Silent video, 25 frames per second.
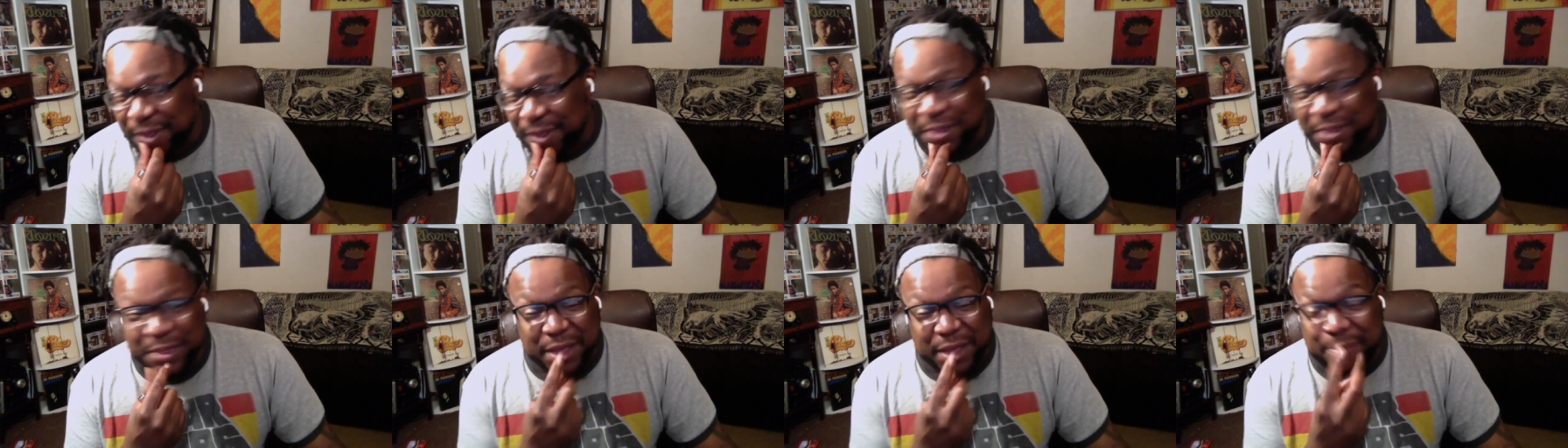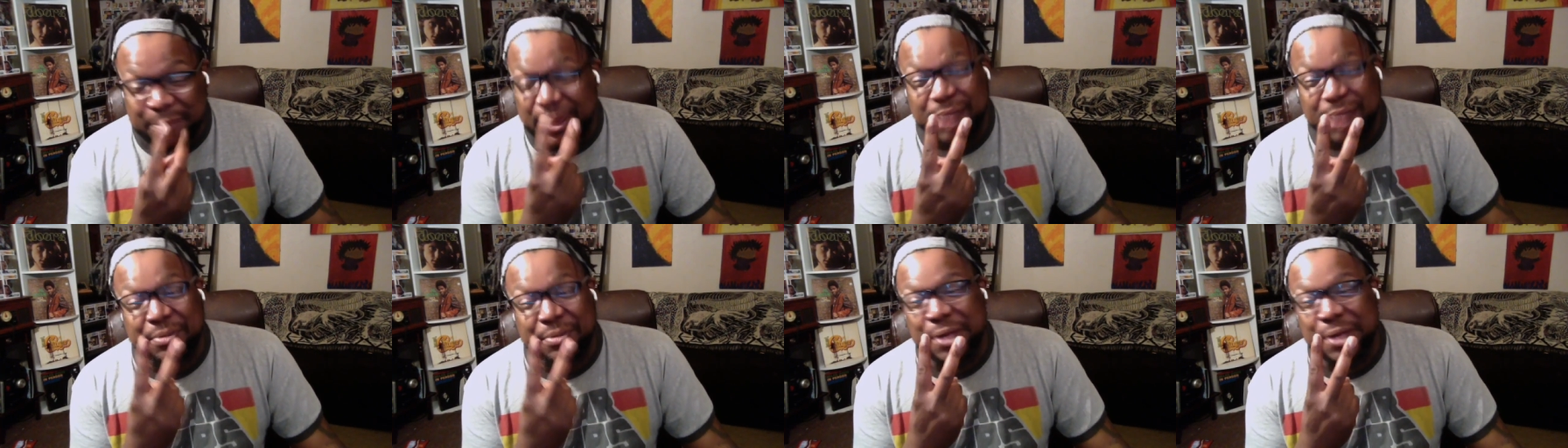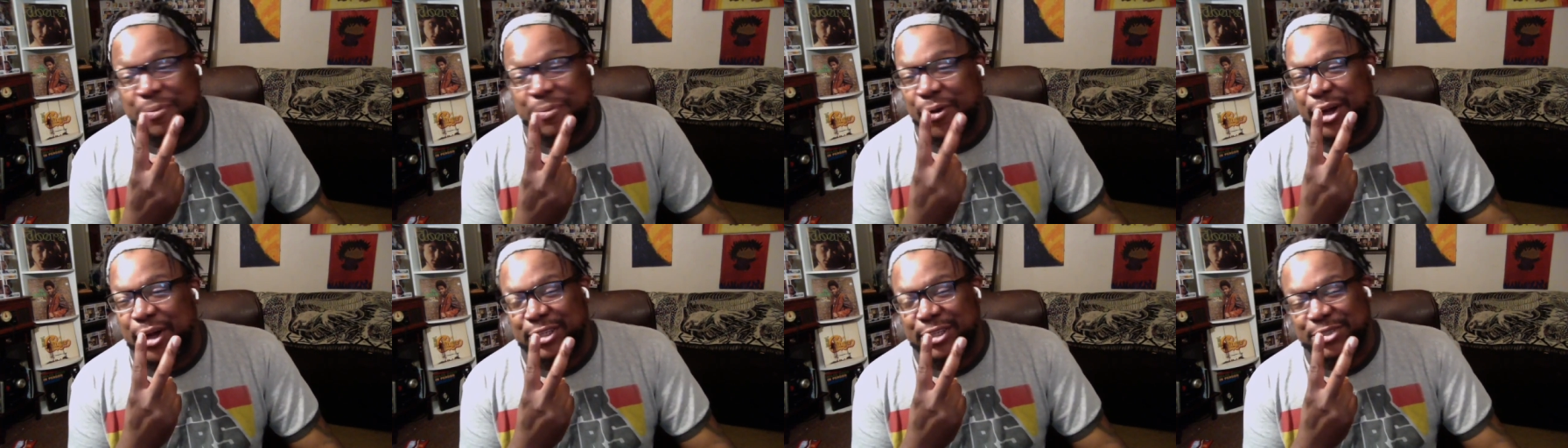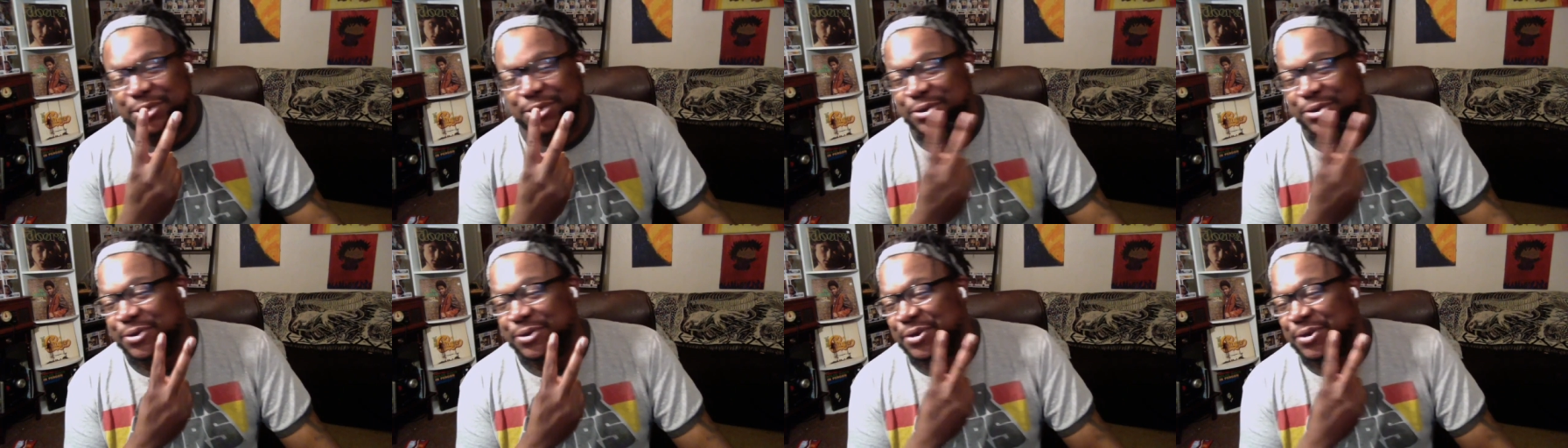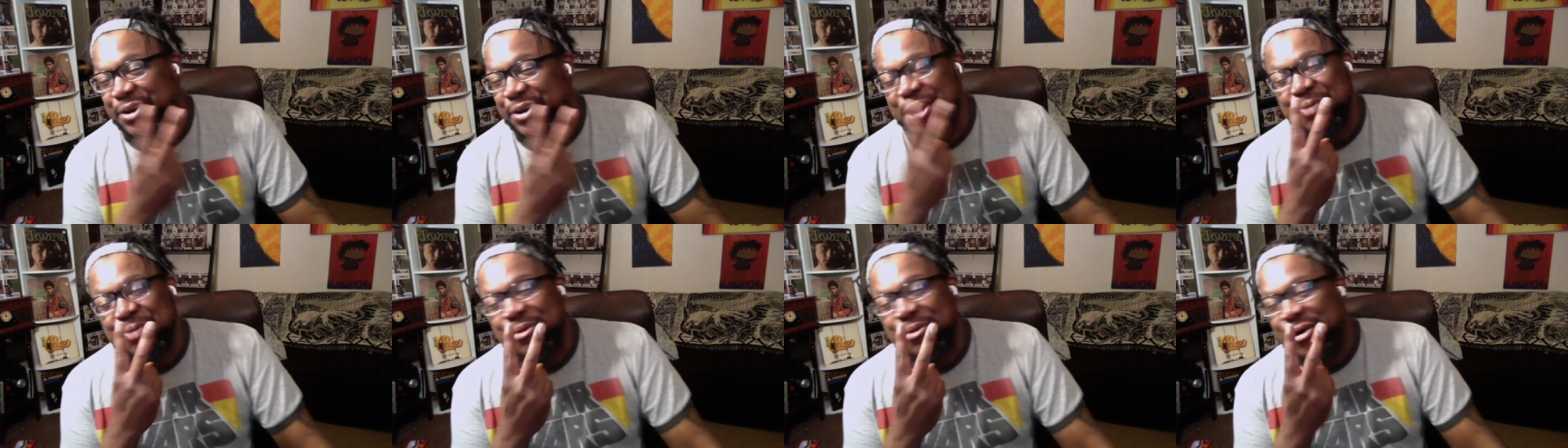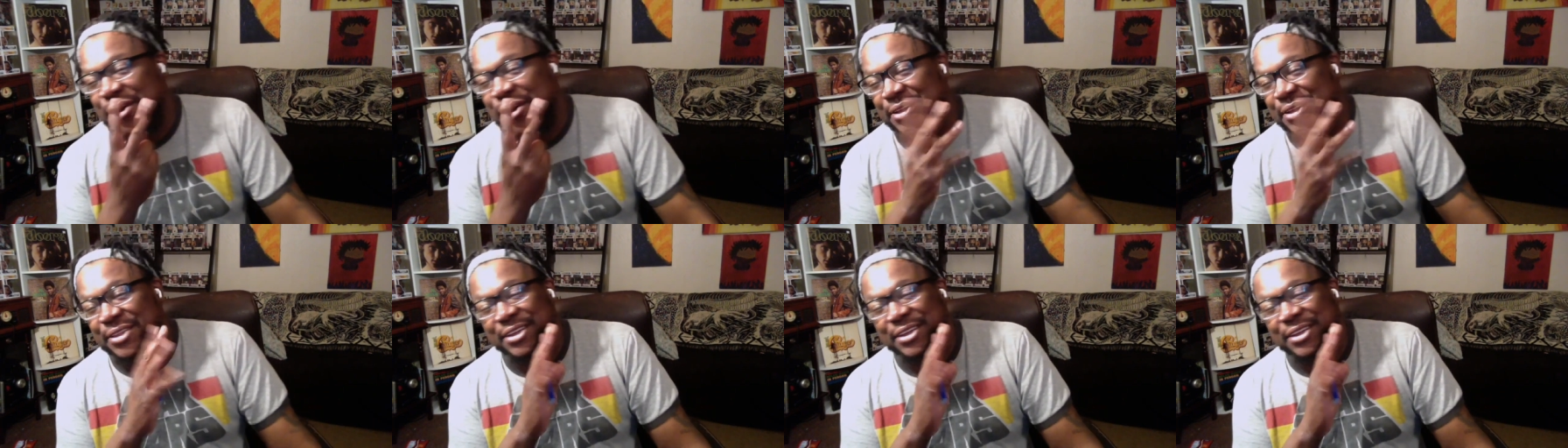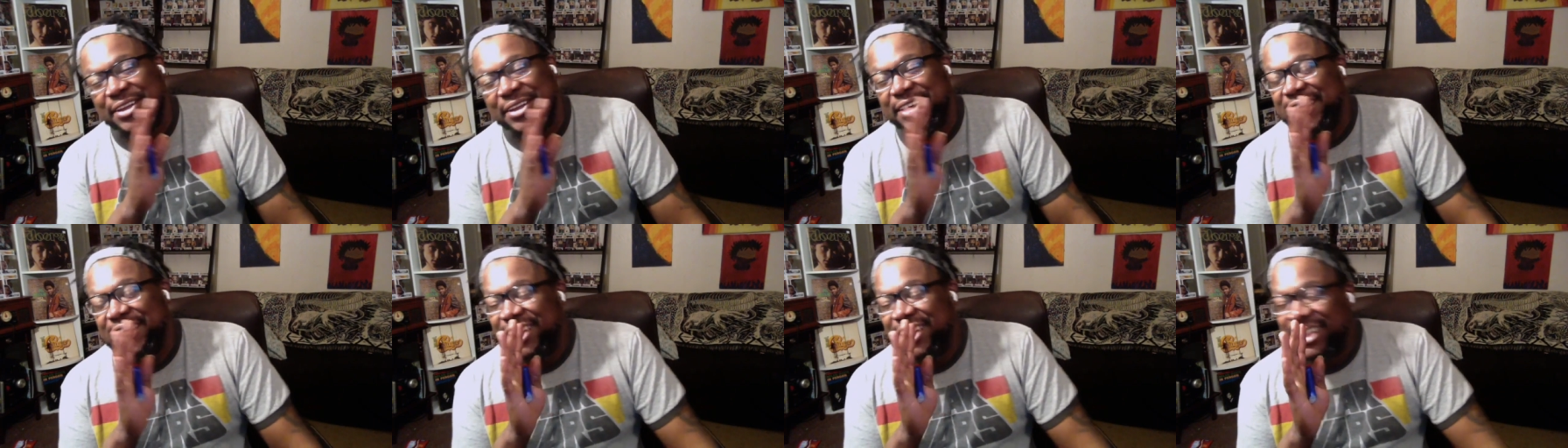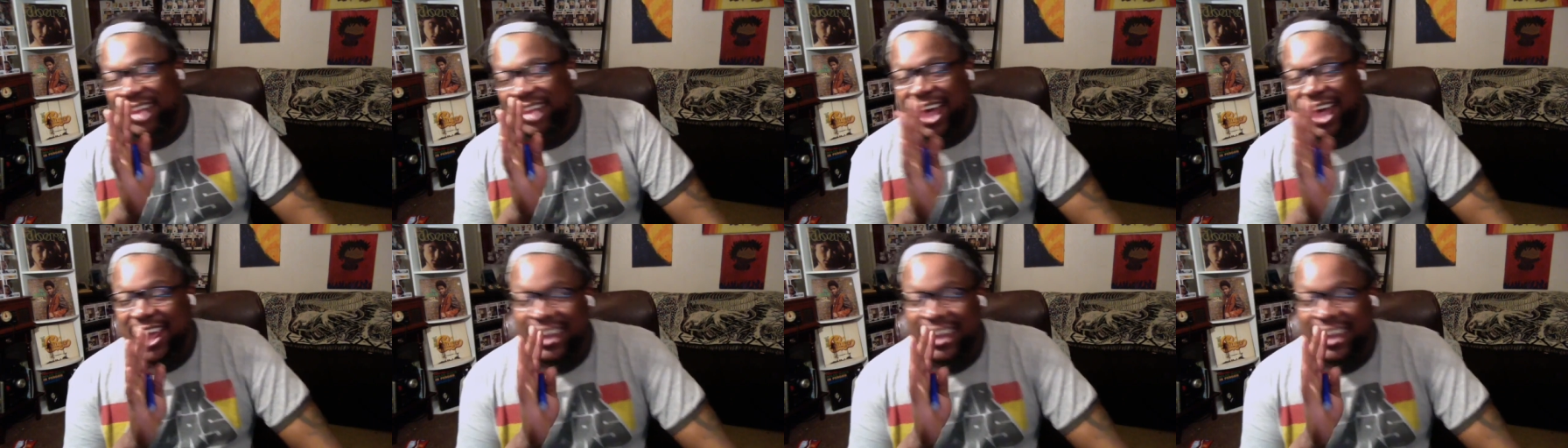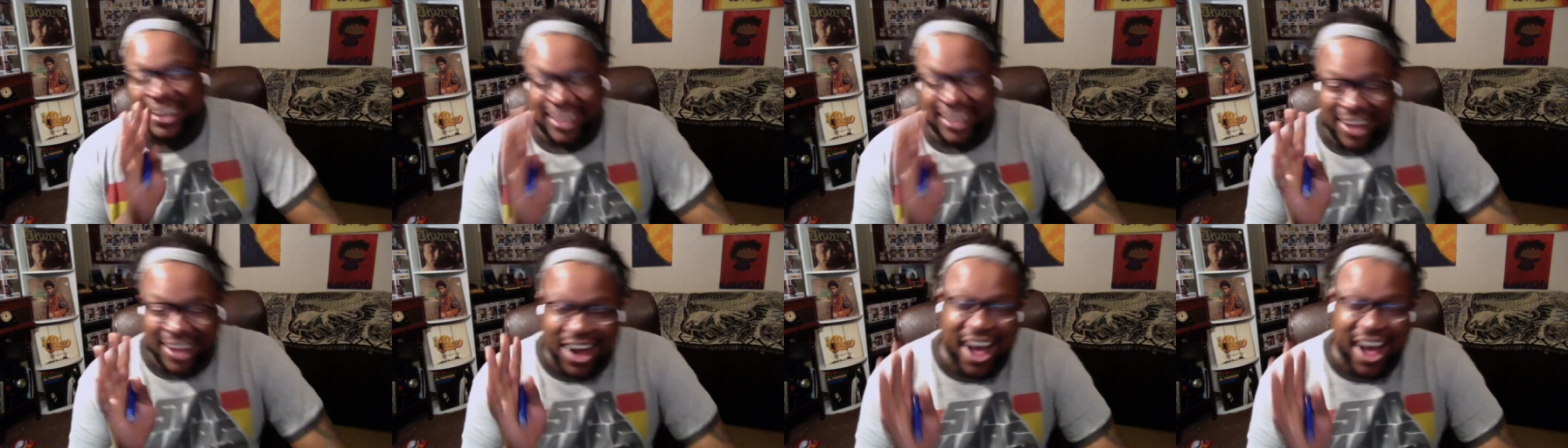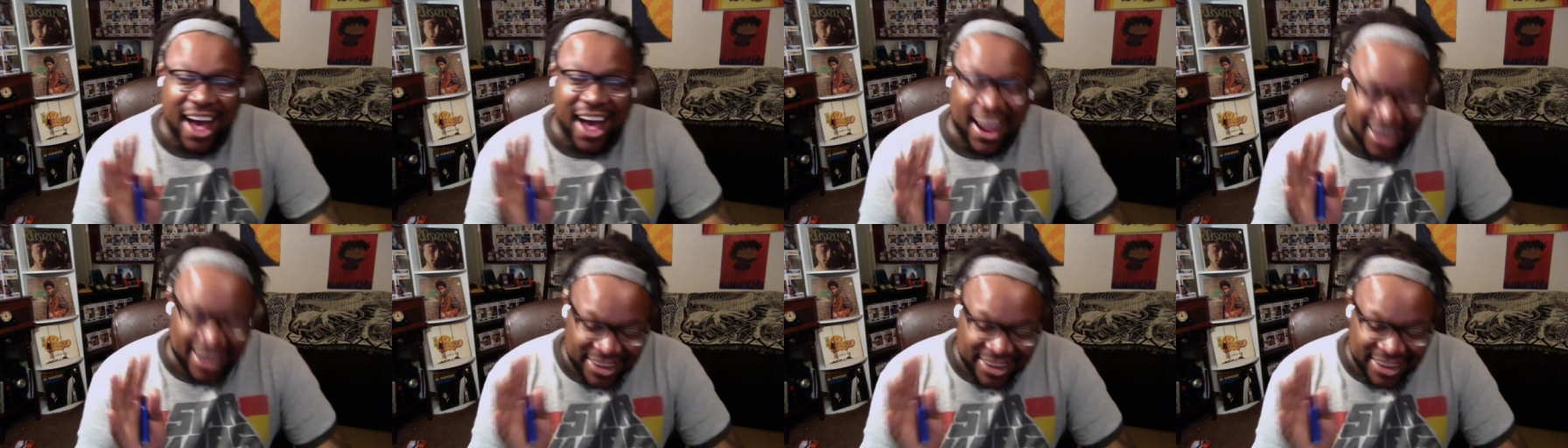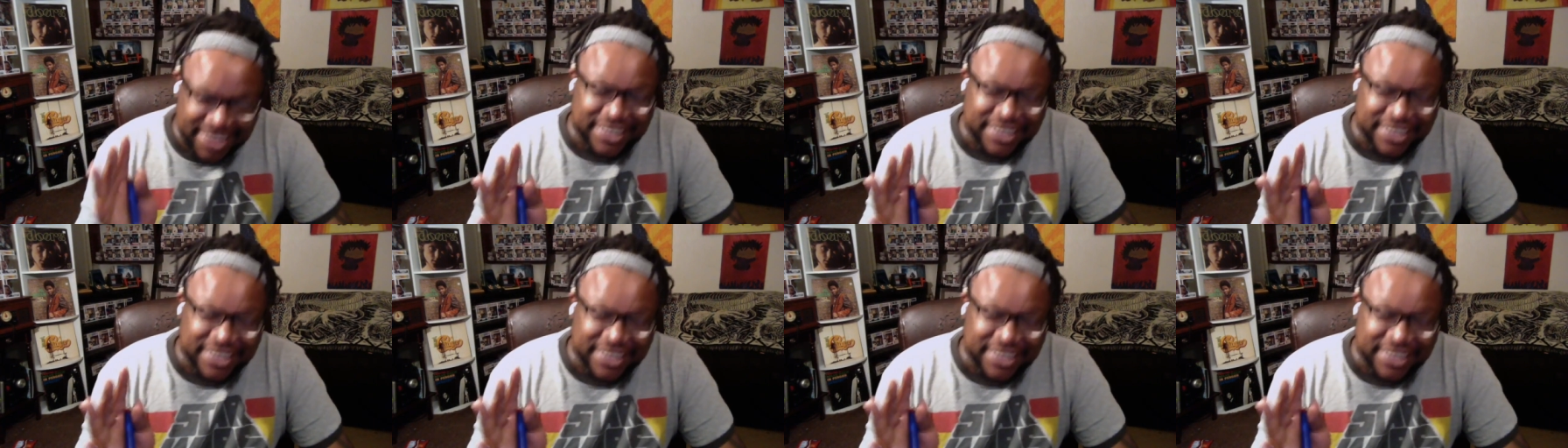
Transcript: There better be a part two. Come on. Like, alright.